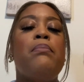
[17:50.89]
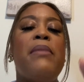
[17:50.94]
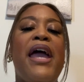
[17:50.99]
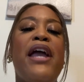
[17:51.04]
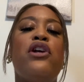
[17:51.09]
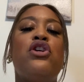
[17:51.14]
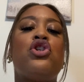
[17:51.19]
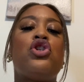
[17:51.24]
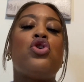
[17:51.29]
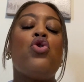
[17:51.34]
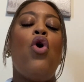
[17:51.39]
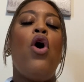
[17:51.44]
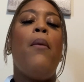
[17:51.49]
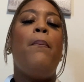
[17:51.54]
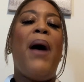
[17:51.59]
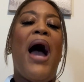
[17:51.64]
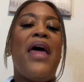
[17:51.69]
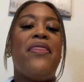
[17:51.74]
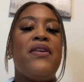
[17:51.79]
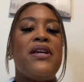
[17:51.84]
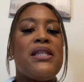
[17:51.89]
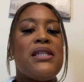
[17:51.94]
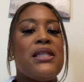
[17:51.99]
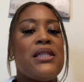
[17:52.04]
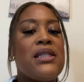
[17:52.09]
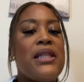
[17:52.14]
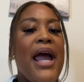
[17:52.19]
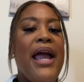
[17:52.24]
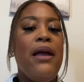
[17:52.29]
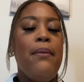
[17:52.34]
make sure by the
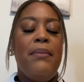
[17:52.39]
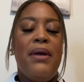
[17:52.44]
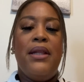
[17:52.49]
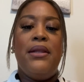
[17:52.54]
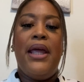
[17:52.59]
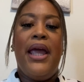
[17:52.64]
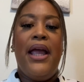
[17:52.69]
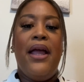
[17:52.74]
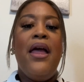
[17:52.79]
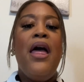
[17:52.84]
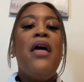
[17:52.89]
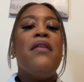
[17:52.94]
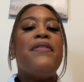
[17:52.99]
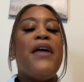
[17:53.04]
statement date